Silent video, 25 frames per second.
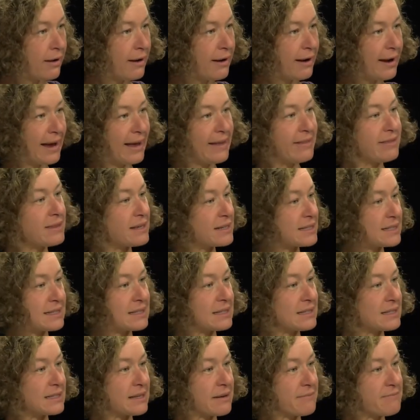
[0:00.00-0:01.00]
And this
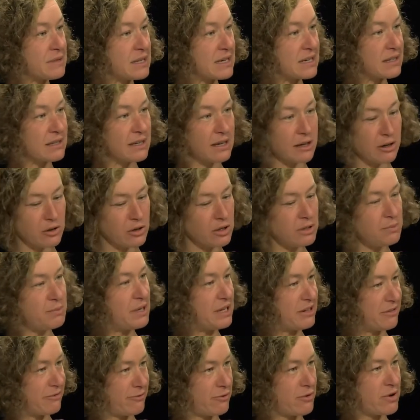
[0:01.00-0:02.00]
is something that could be
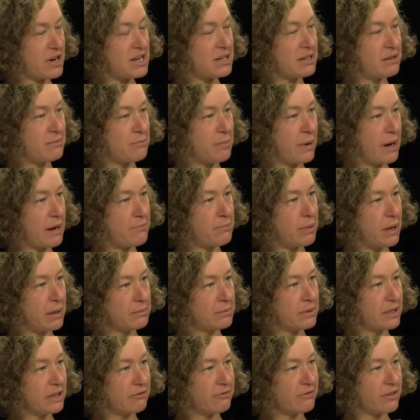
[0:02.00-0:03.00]
avoided by
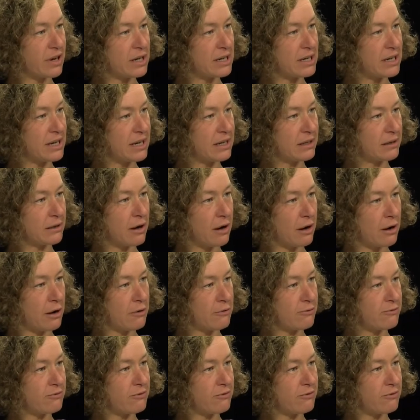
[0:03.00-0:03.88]
public funding. Yes,